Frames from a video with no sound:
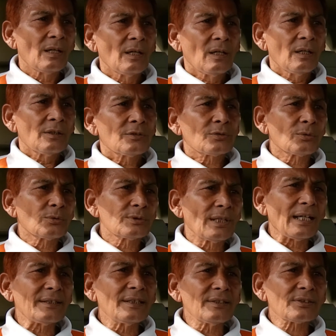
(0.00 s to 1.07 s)
So that
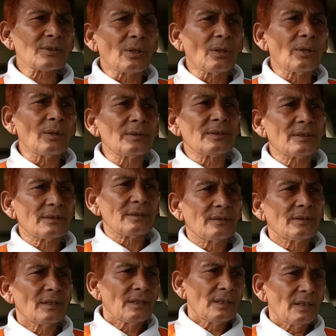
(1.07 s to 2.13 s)
is called
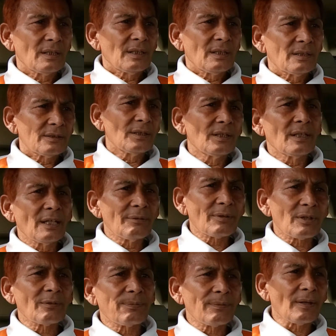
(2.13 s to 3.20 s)
the lever of
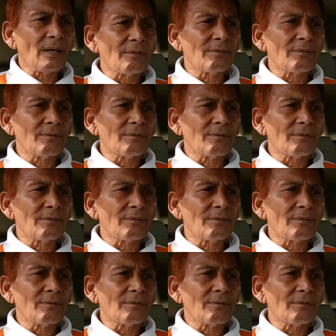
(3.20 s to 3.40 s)
love.